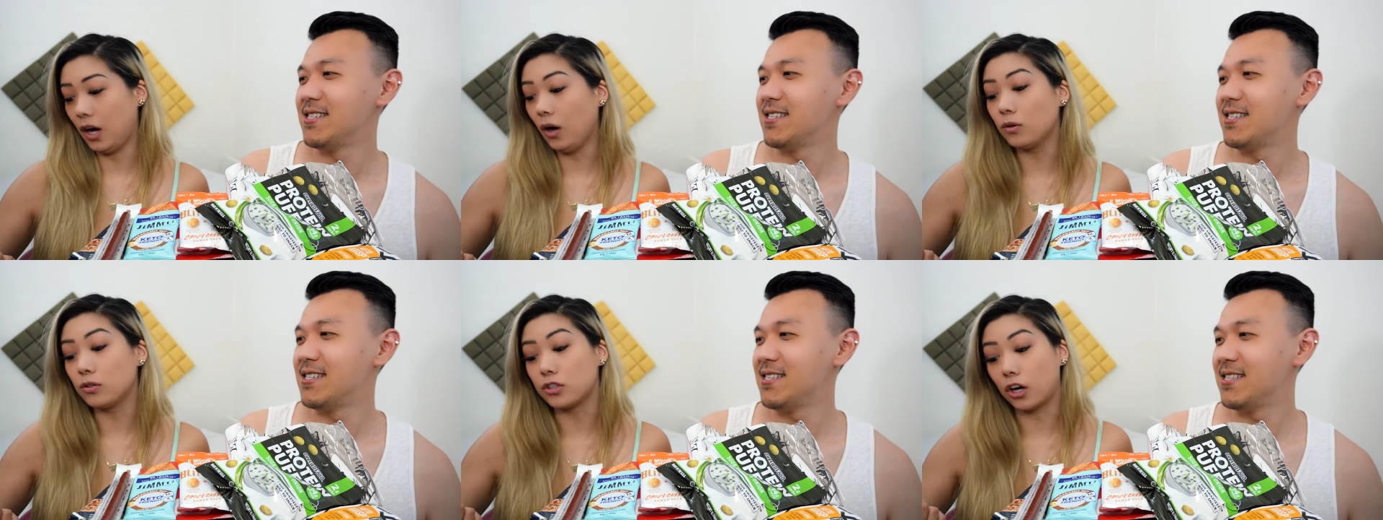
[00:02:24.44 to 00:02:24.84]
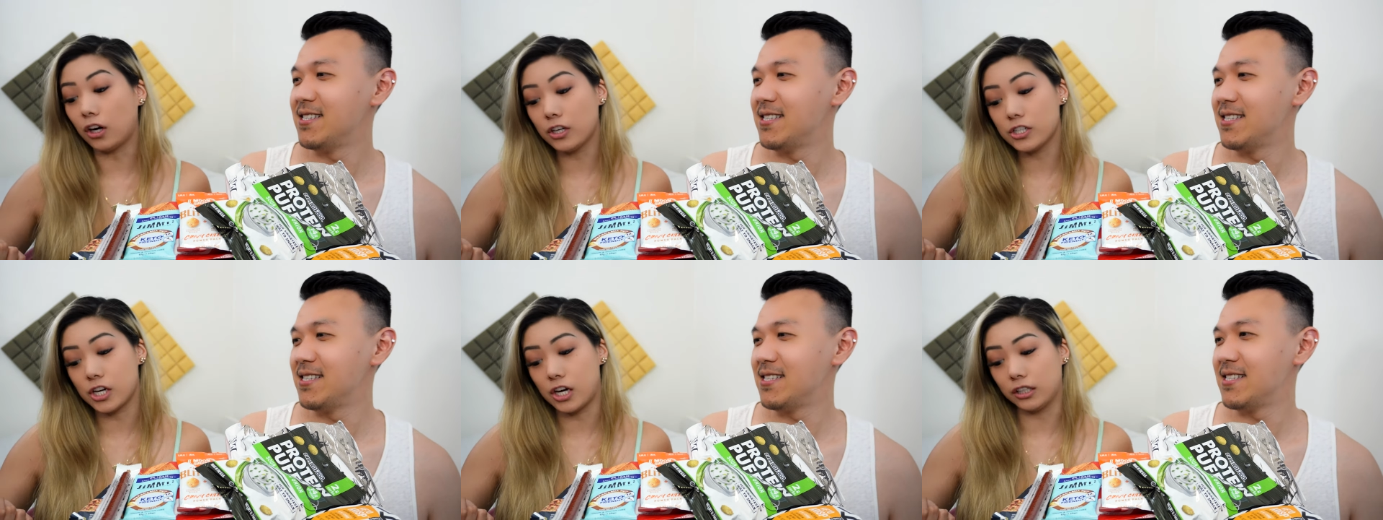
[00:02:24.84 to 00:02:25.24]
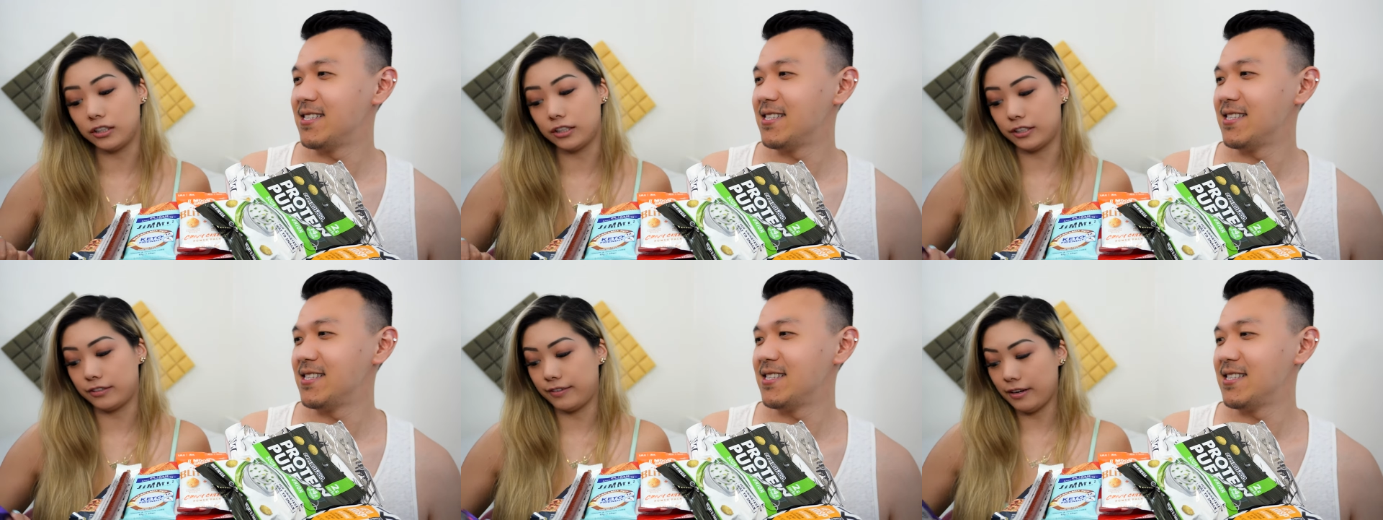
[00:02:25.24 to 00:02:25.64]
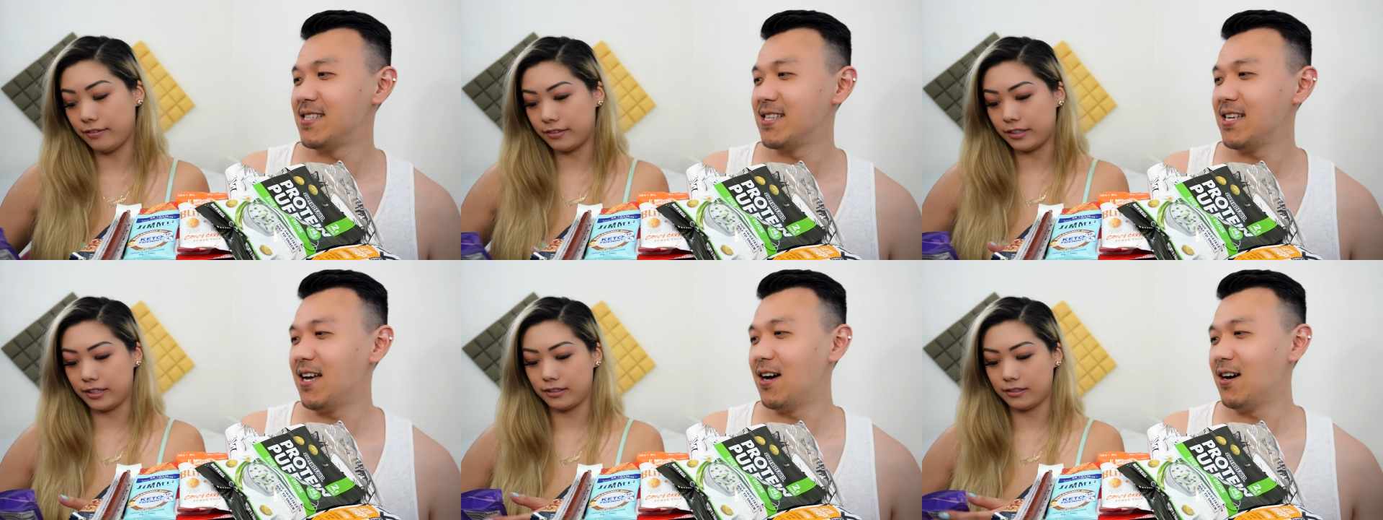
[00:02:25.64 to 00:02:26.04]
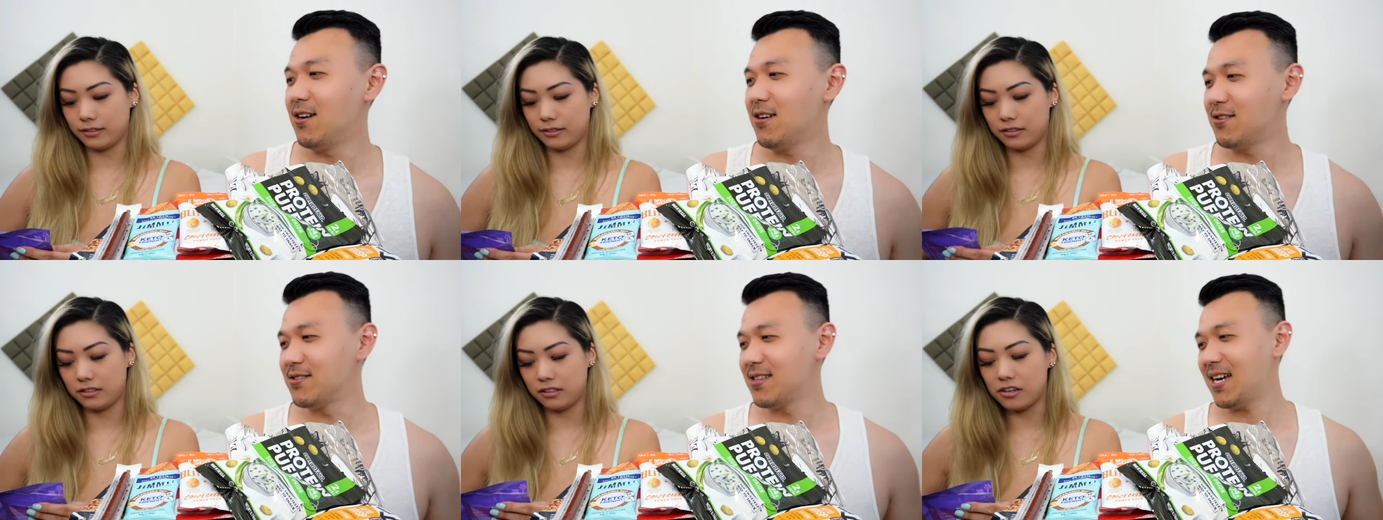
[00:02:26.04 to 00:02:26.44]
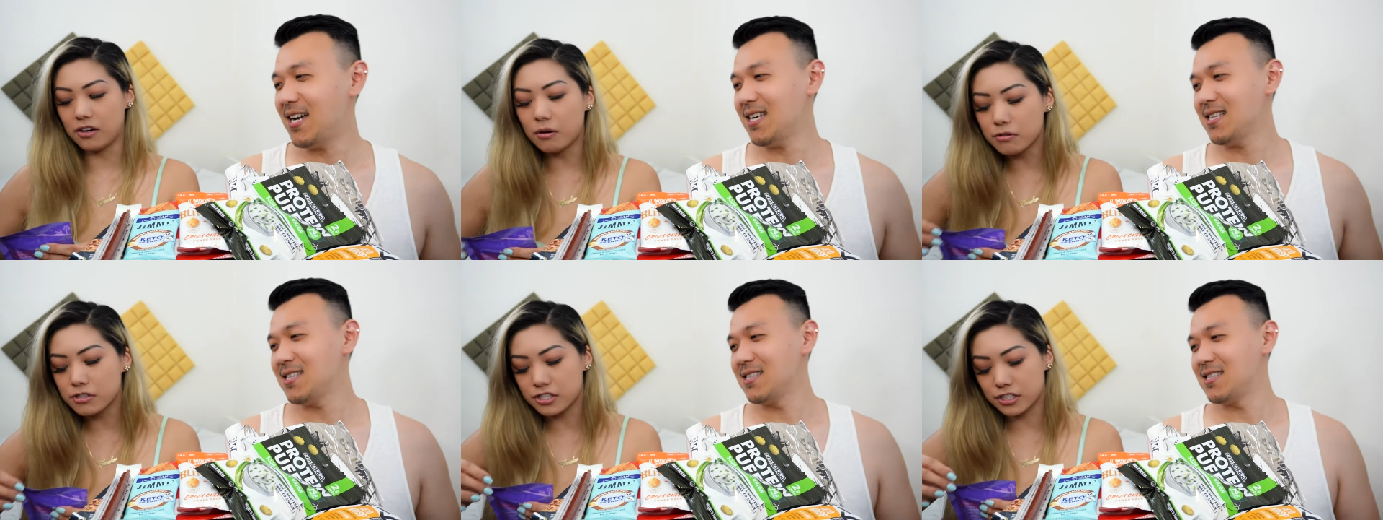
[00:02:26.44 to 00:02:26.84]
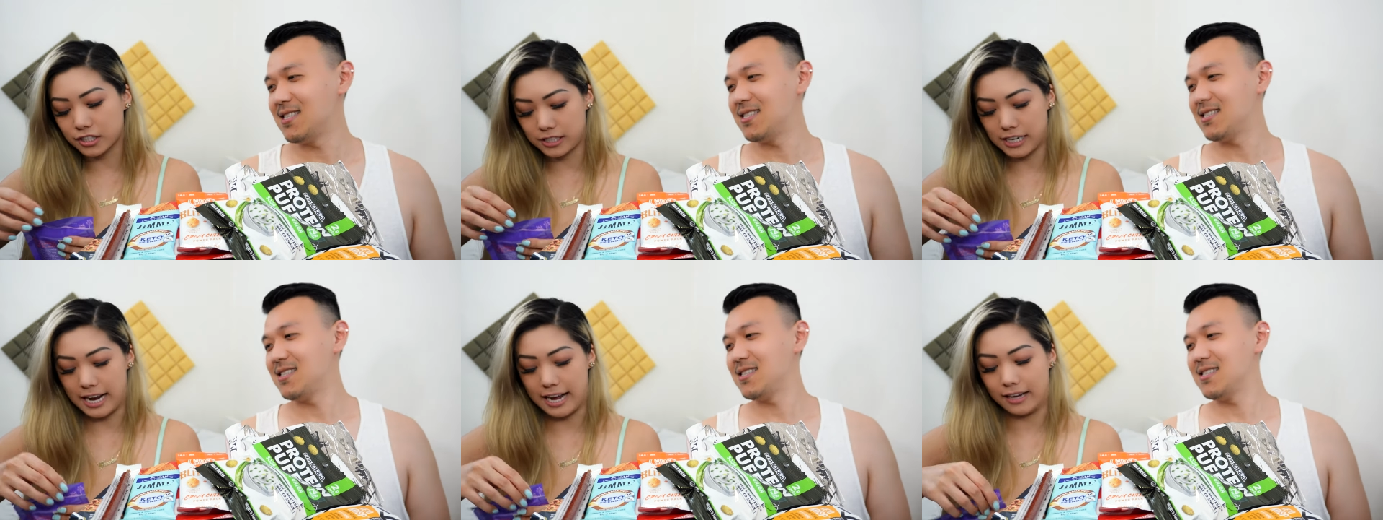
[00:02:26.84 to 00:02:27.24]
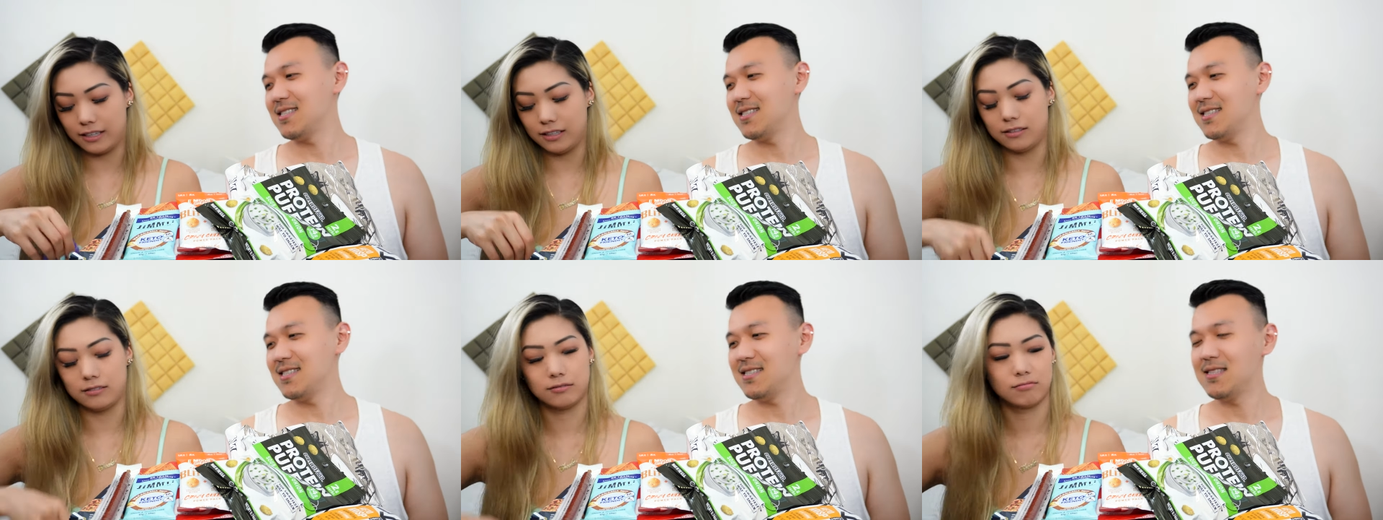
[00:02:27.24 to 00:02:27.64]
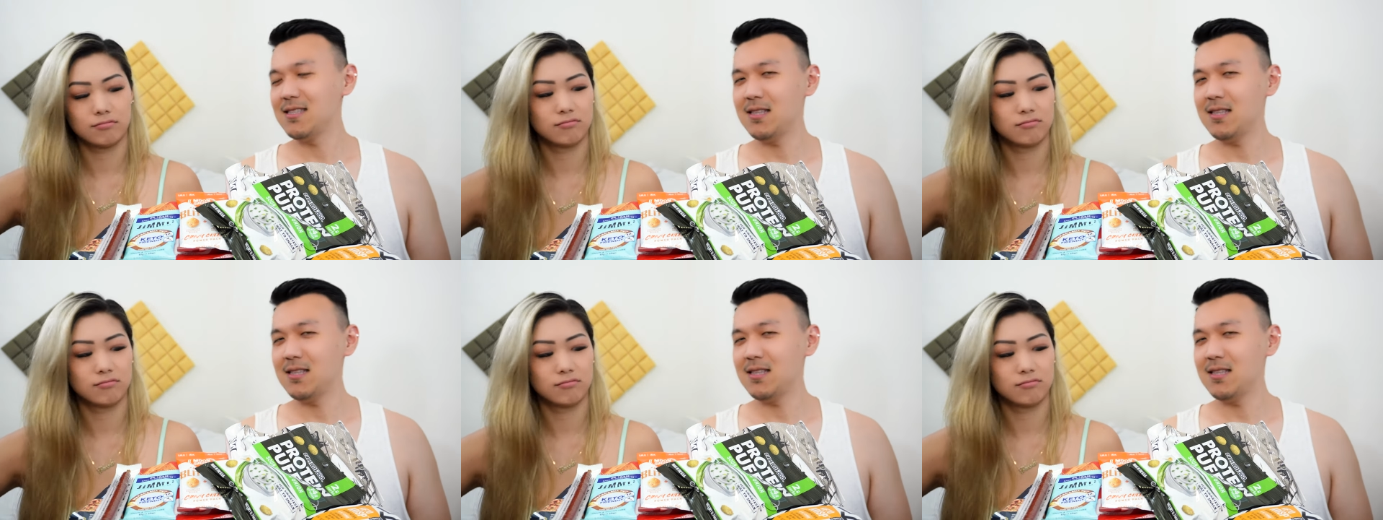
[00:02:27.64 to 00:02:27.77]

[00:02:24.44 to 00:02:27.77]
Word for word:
Speaker 1: Oh, dark chocolate, your favorite. Oh, nice. No sugar added.